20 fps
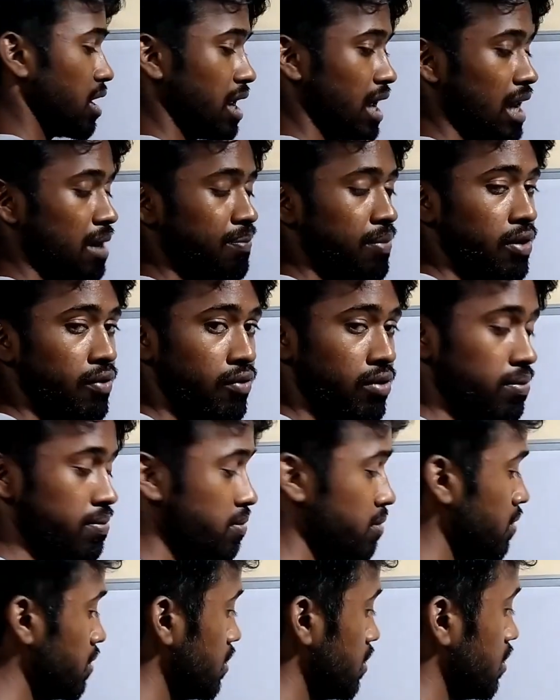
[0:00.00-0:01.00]
will, helping
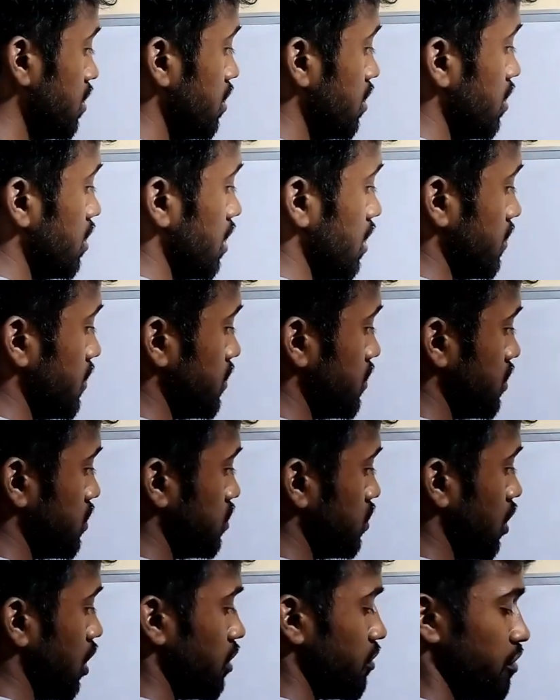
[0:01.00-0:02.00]
verb, and this
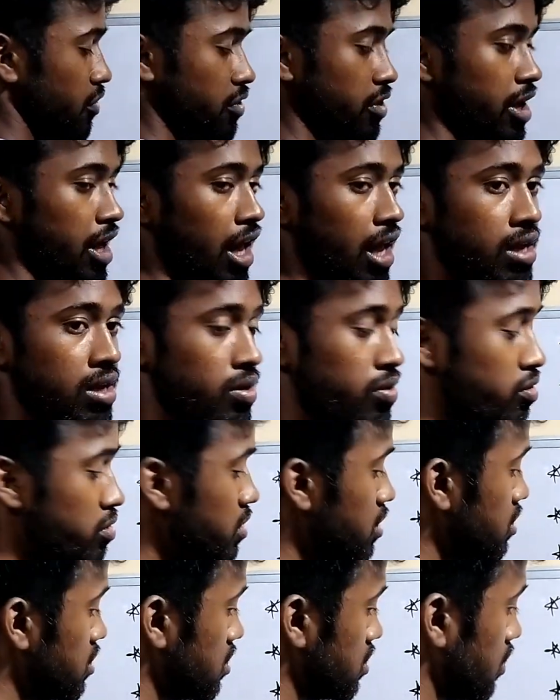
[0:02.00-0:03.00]
is not for
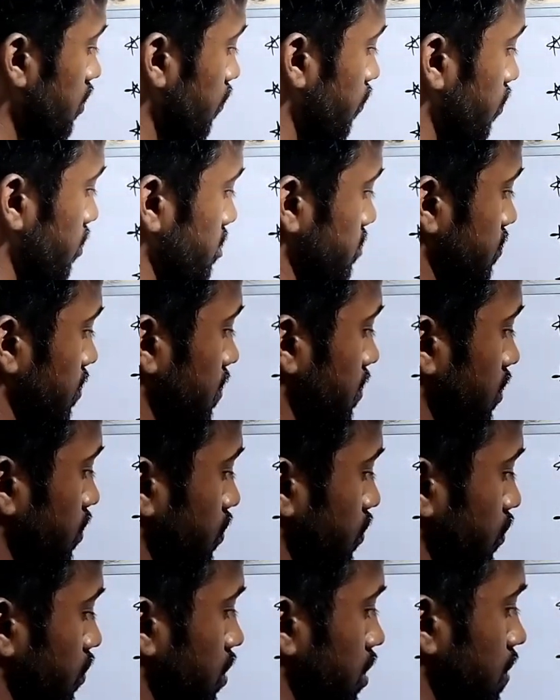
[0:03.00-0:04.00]
negative. This is the first form
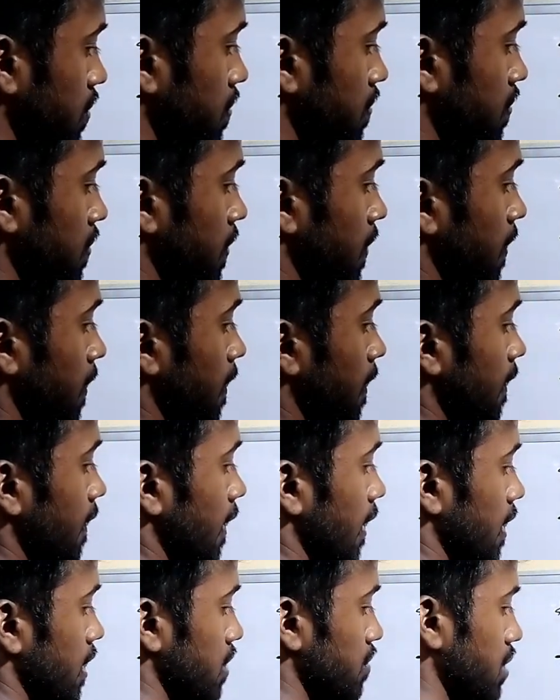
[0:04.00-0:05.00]
of verb,
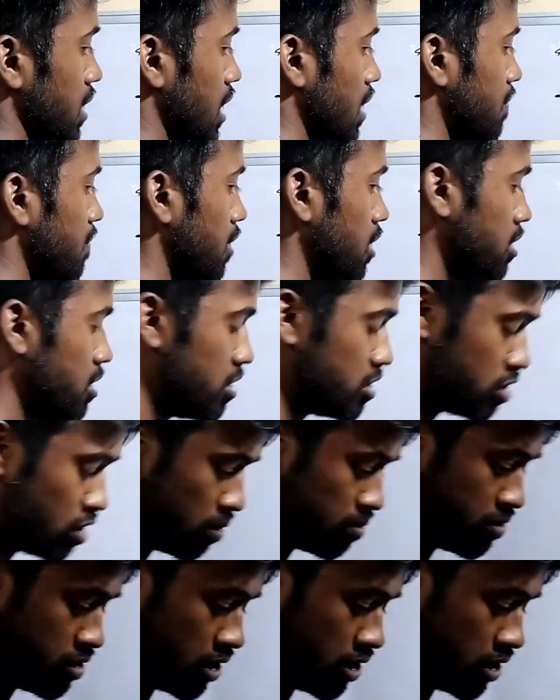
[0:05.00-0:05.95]
and remaining part is